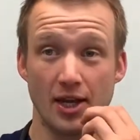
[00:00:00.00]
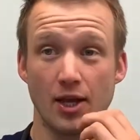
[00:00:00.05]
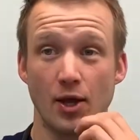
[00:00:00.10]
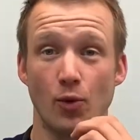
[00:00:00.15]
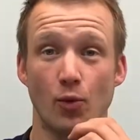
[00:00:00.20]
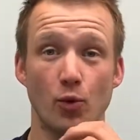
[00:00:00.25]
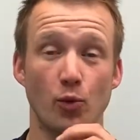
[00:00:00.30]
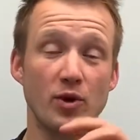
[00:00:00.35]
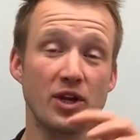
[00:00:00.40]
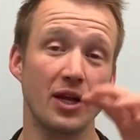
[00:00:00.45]

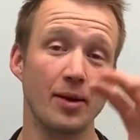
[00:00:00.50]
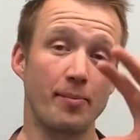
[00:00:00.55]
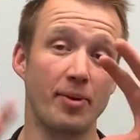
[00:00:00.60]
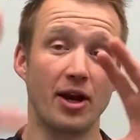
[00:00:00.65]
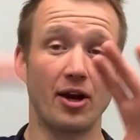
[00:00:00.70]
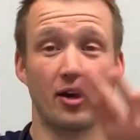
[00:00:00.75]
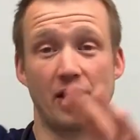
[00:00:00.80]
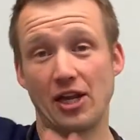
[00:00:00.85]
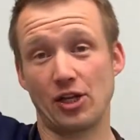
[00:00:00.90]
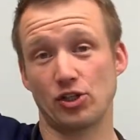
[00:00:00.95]
When we compare
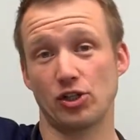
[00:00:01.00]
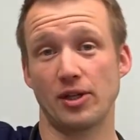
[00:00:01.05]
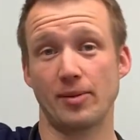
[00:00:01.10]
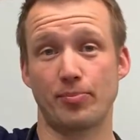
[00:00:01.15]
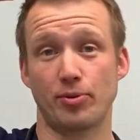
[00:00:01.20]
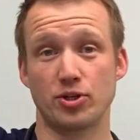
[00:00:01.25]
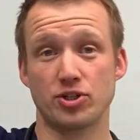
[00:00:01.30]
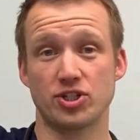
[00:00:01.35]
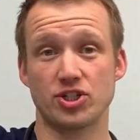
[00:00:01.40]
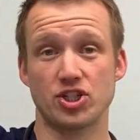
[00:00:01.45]
an elderly
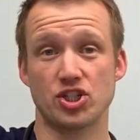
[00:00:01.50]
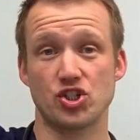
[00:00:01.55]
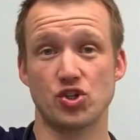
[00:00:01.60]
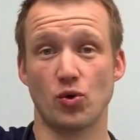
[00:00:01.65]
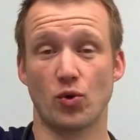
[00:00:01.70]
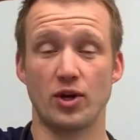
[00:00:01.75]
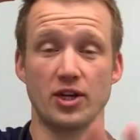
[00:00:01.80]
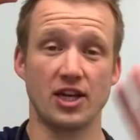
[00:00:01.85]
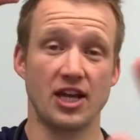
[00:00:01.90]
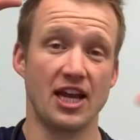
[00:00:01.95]
person's
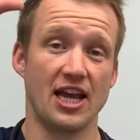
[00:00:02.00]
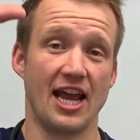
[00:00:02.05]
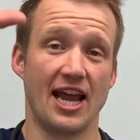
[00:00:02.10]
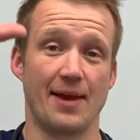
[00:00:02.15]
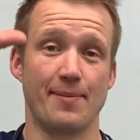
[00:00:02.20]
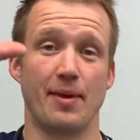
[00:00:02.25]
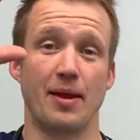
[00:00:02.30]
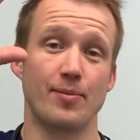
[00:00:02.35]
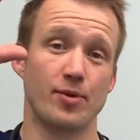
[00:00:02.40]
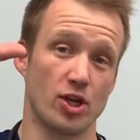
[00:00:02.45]
joint and
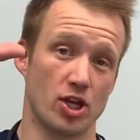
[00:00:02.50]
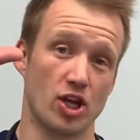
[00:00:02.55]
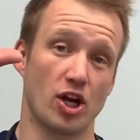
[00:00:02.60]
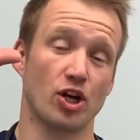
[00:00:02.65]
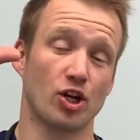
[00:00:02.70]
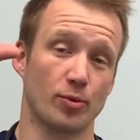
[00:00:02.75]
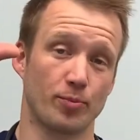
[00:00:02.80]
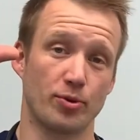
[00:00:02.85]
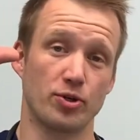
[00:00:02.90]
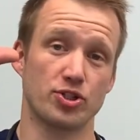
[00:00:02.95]
maybe a
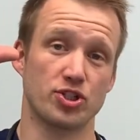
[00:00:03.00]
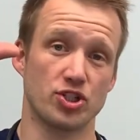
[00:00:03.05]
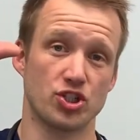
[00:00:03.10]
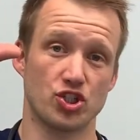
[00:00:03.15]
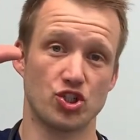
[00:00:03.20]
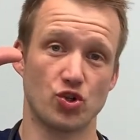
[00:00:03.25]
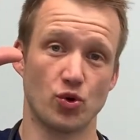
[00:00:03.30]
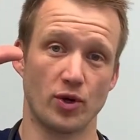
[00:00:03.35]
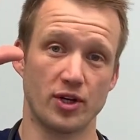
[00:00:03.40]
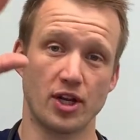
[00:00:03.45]
younger person's
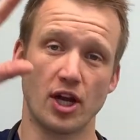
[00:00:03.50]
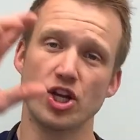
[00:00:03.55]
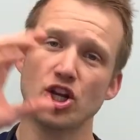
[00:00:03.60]
joint